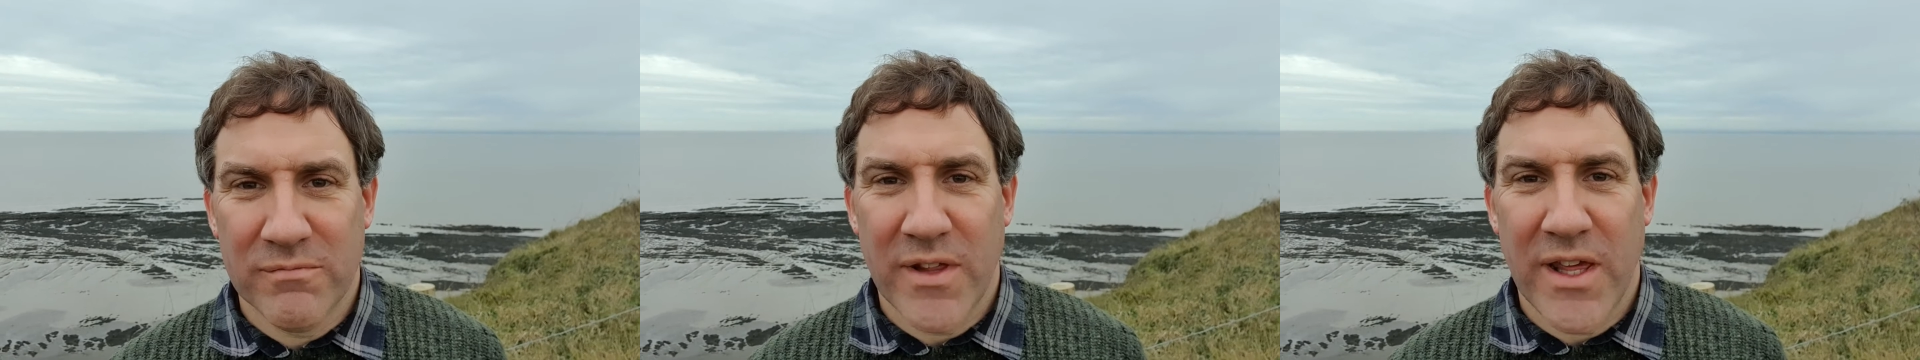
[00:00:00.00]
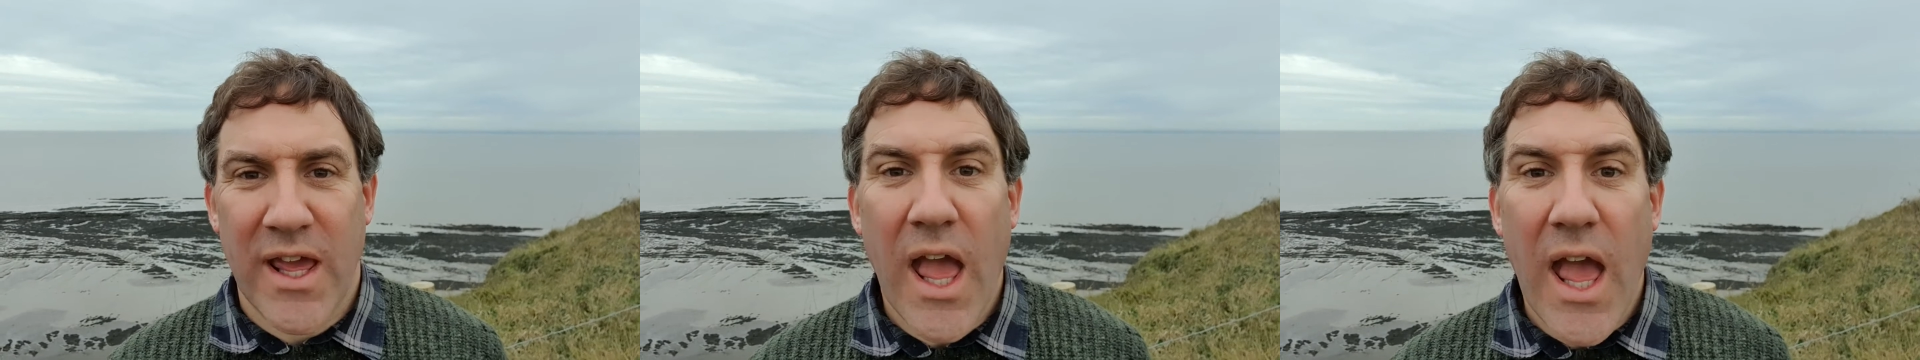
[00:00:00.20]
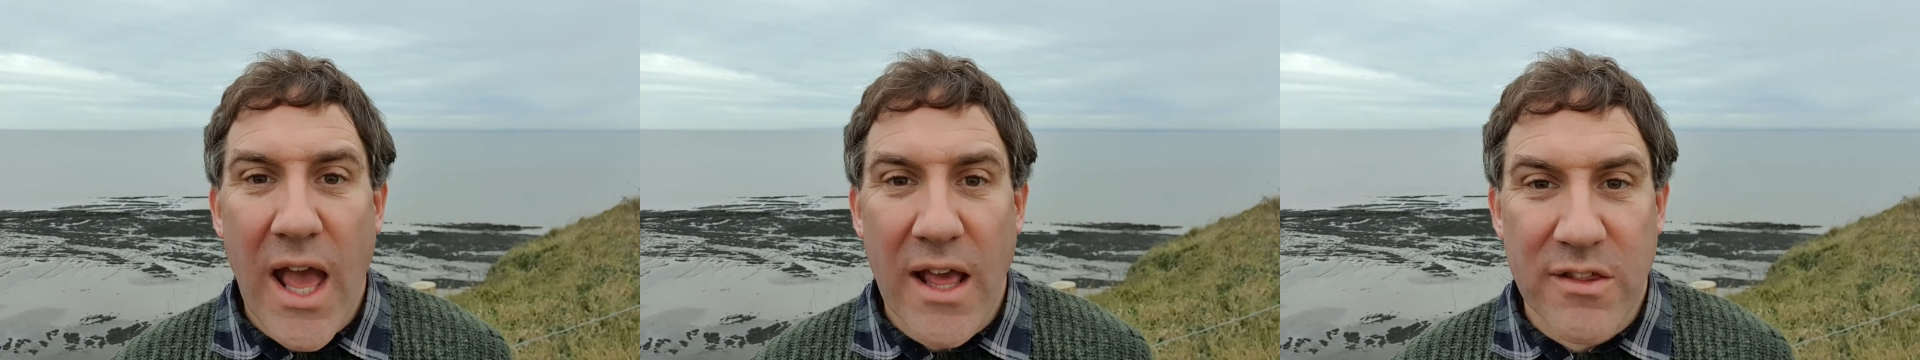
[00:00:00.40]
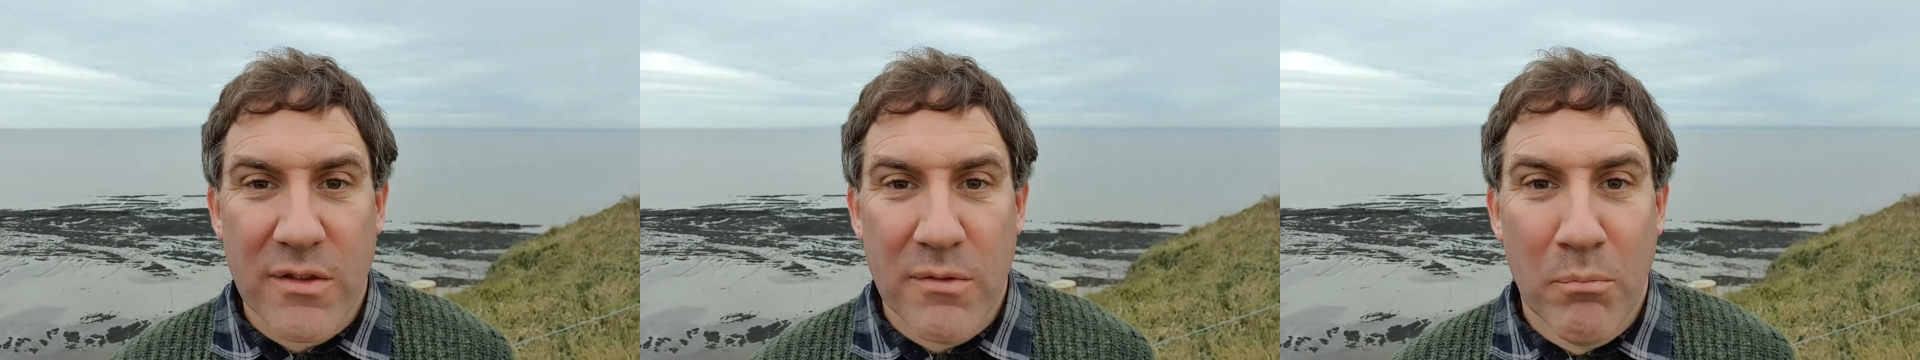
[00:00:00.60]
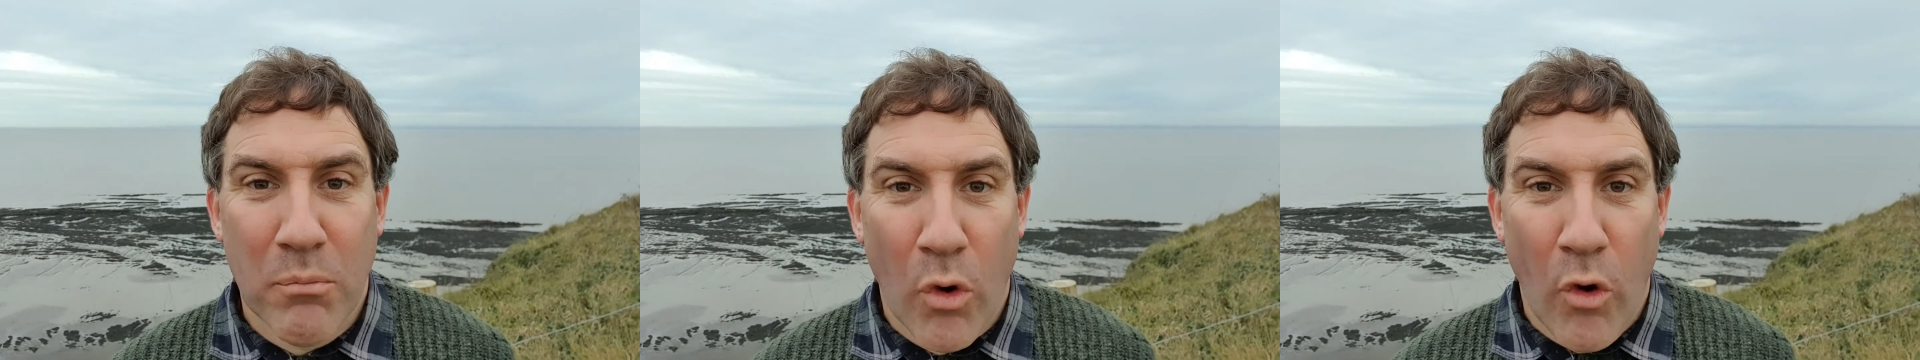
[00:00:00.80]
It has
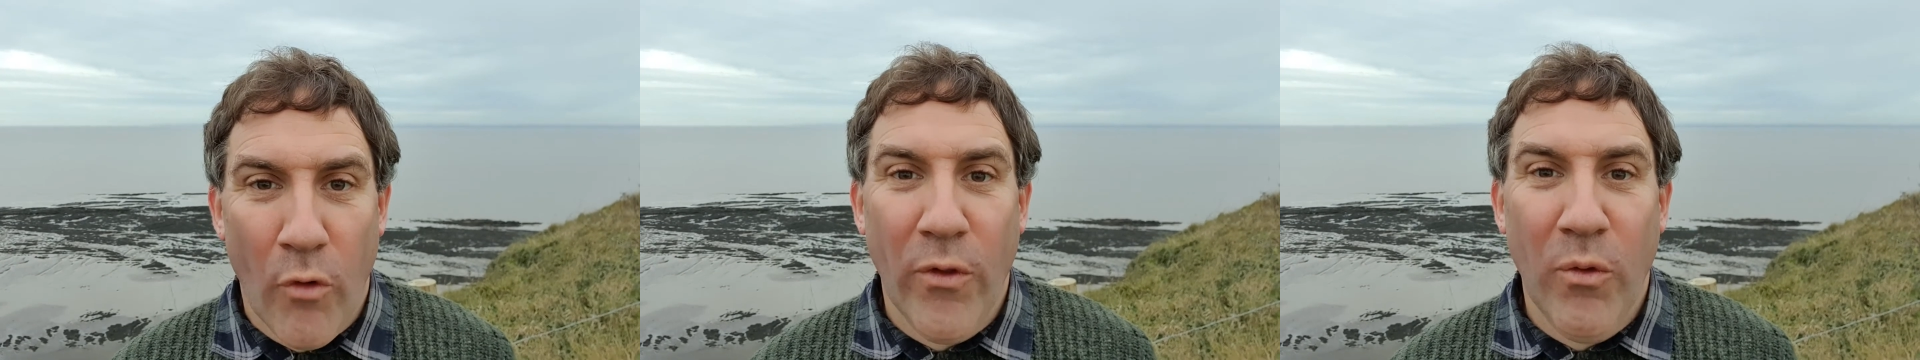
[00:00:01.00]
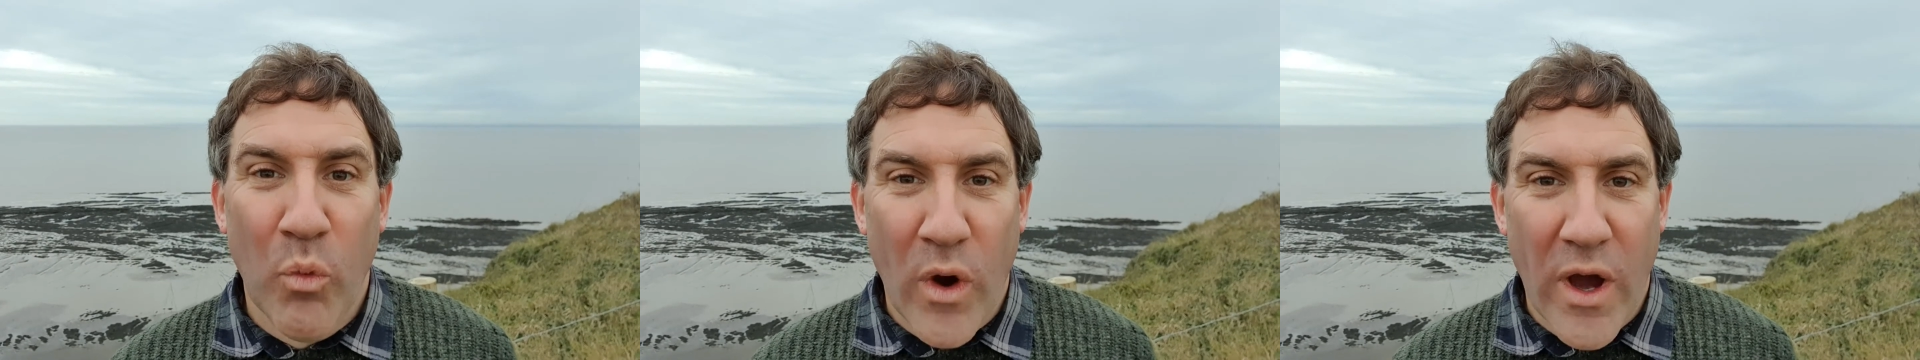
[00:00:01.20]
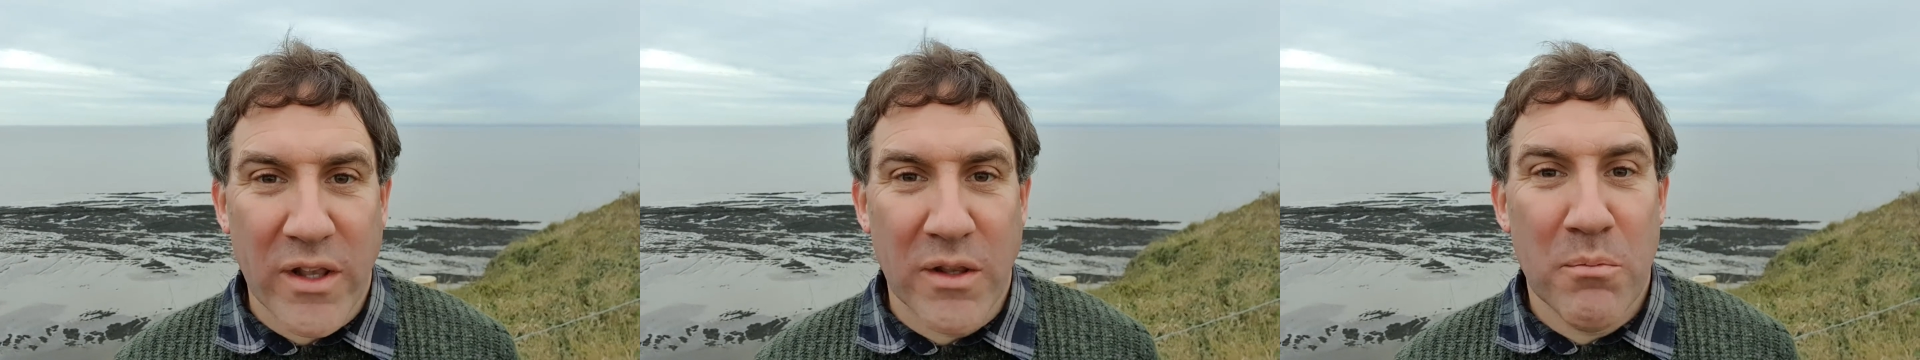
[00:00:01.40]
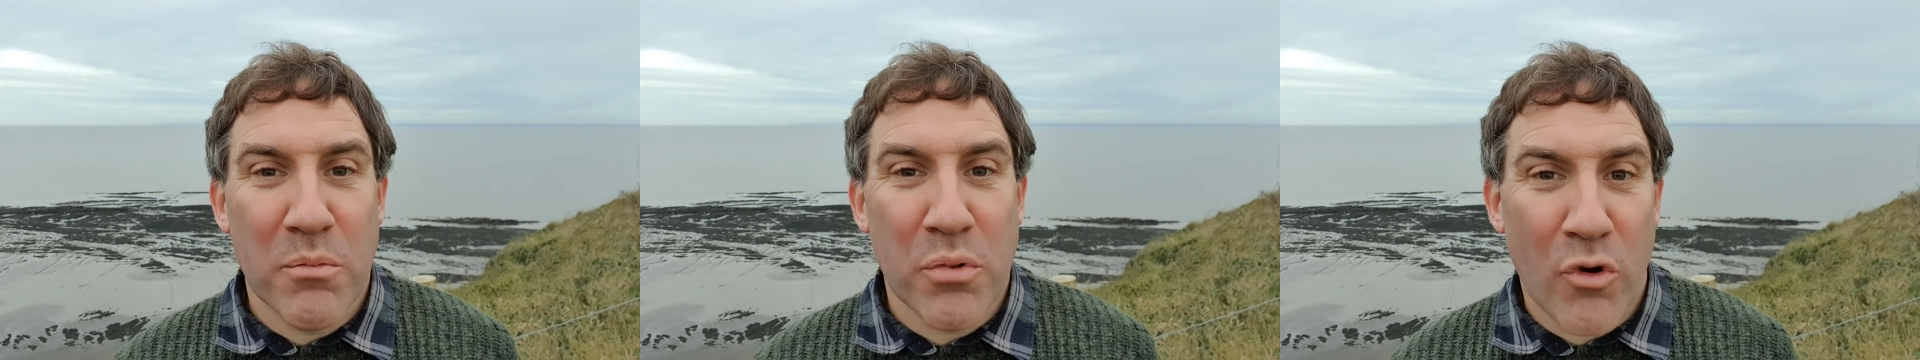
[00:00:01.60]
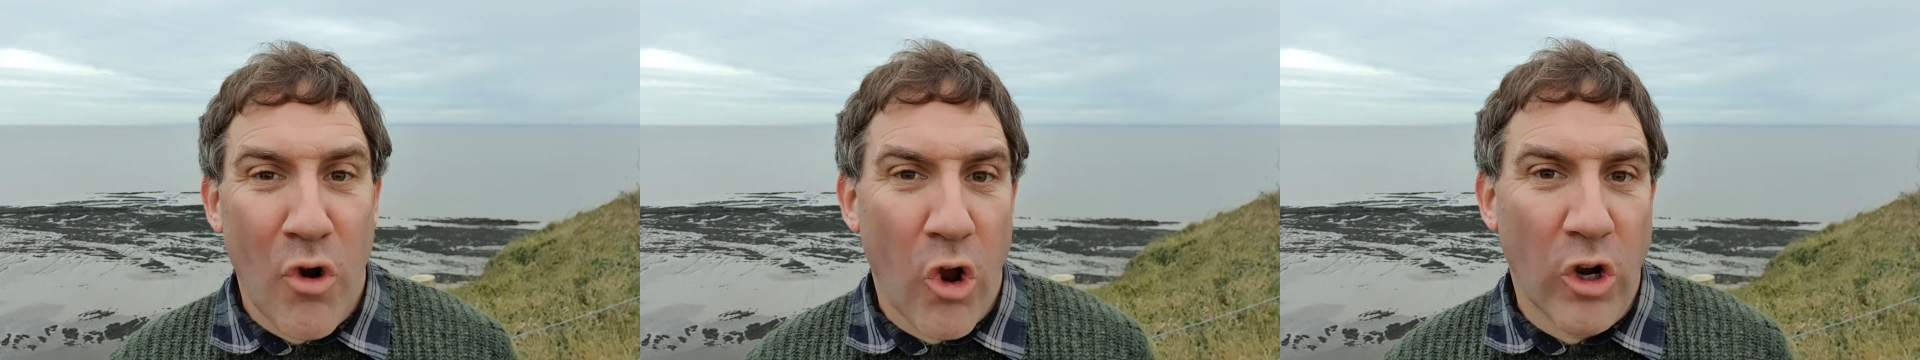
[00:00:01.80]
more than one
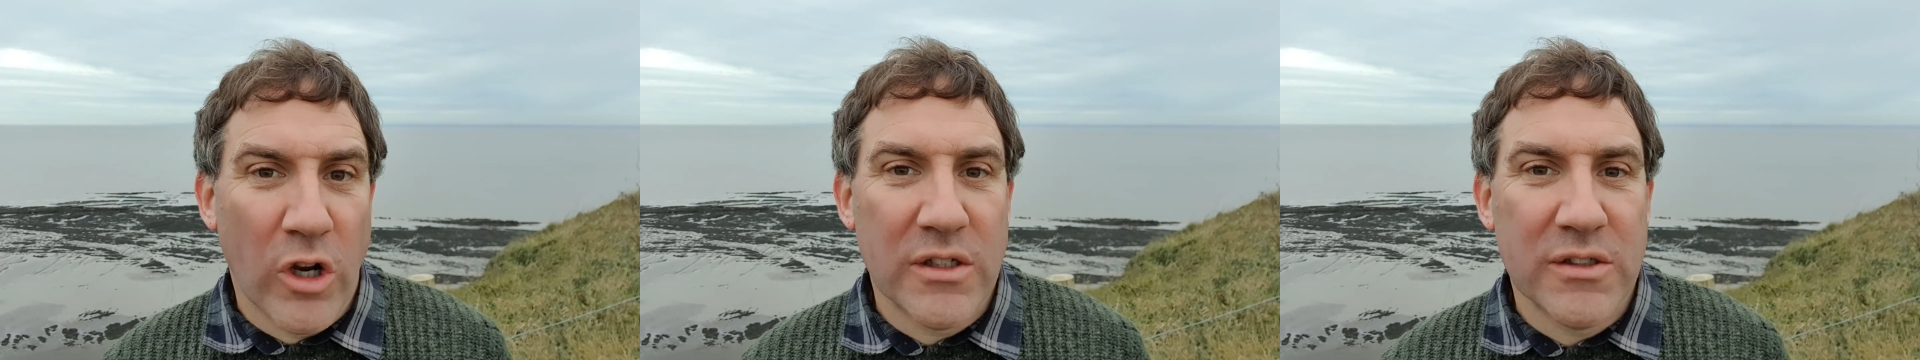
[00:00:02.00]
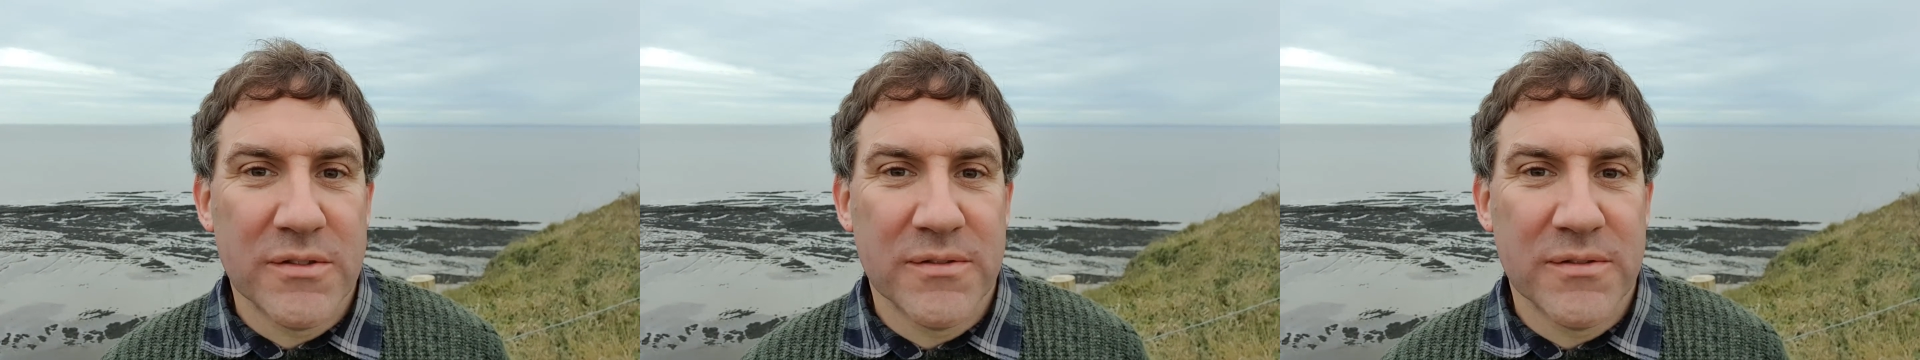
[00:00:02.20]
prong.